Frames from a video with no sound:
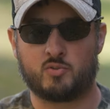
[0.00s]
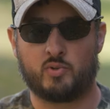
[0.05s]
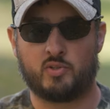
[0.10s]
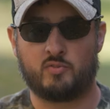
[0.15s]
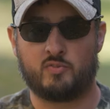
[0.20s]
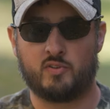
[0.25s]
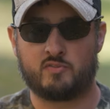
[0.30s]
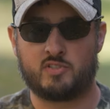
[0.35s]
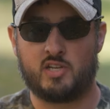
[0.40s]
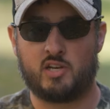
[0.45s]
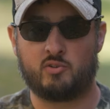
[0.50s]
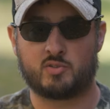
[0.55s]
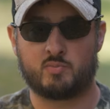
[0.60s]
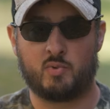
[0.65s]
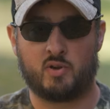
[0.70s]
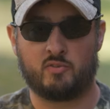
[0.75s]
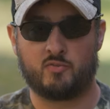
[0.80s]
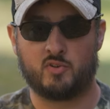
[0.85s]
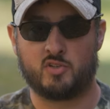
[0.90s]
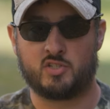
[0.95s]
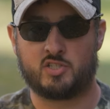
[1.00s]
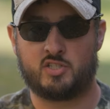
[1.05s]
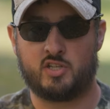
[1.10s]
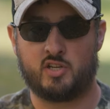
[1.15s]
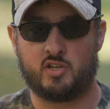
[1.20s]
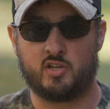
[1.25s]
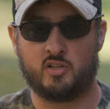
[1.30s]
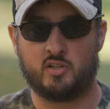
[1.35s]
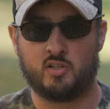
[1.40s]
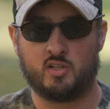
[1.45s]
2015 was my first
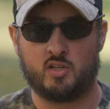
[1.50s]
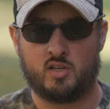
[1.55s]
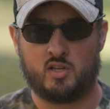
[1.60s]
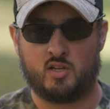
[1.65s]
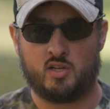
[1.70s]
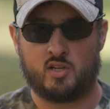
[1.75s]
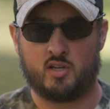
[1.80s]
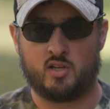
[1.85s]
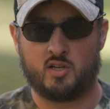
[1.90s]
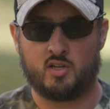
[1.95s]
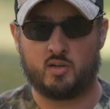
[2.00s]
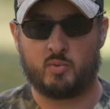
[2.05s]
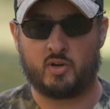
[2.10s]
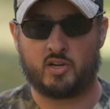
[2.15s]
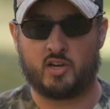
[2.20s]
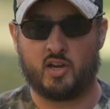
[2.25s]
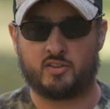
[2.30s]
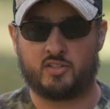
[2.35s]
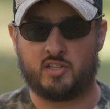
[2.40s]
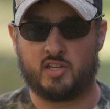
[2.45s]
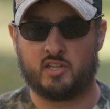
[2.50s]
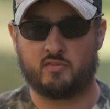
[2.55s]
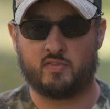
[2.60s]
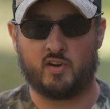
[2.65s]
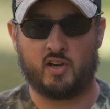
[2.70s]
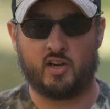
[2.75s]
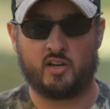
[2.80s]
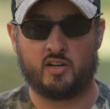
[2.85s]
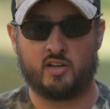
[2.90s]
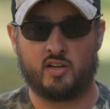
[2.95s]
year. I got the
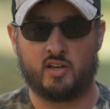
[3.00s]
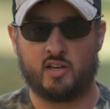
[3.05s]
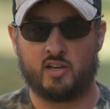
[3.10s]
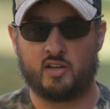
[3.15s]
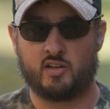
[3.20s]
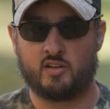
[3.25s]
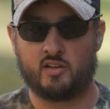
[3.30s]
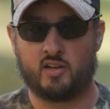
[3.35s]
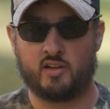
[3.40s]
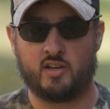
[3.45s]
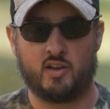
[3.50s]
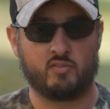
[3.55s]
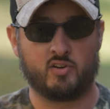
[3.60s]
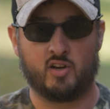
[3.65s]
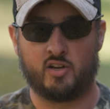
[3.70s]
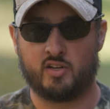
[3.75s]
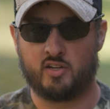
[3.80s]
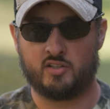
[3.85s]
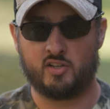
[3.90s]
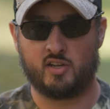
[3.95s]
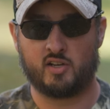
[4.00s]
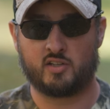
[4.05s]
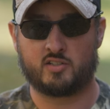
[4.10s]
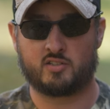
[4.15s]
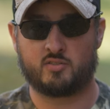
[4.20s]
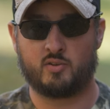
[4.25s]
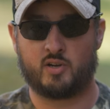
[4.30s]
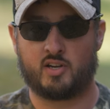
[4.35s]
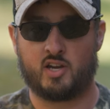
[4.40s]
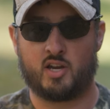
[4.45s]
invite, and I never hunted
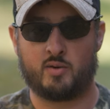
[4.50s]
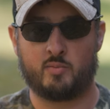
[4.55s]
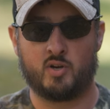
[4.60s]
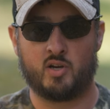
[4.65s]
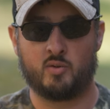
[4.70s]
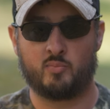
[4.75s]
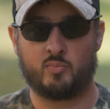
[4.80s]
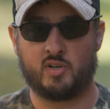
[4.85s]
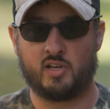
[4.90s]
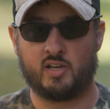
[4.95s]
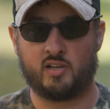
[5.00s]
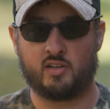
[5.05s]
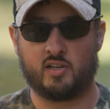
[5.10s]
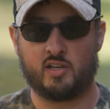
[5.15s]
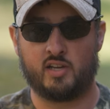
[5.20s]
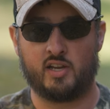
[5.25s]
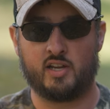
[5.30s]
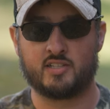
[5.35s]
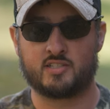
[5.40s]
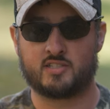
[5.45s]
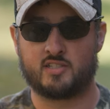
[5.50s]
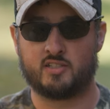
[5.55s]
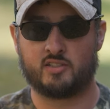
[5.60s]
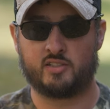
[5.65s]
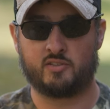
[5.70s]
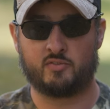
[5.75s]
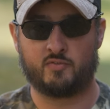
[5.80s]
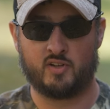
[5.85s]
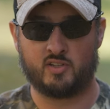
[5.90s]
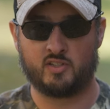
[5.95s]
ducks, so I came up and
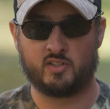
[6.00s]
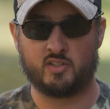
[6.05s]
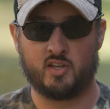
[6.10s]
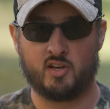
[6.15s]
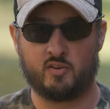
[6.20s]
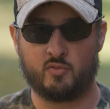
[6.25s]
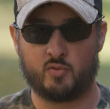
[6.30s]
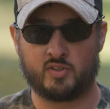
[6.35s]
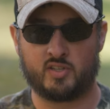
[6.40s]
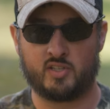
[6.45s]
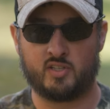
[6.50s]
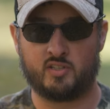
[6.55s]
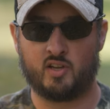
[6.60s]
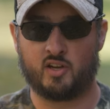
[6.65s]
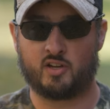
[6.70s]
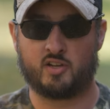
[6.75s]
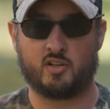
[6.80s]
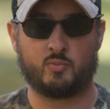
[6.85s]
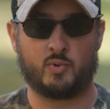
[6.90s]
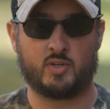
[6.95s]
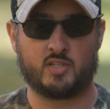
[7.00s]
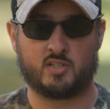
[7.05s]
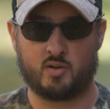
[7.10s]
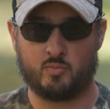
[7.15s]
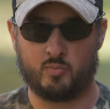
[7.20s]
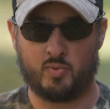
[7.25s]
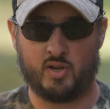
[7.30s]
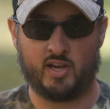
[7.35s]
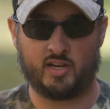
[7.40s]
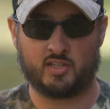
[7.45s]
instantly fell in love with it. I couldn't wait to
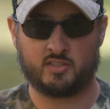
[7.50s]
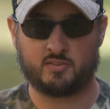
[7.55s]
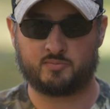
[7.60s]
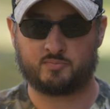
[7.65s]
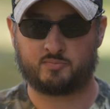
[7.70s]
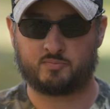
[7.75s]
come back.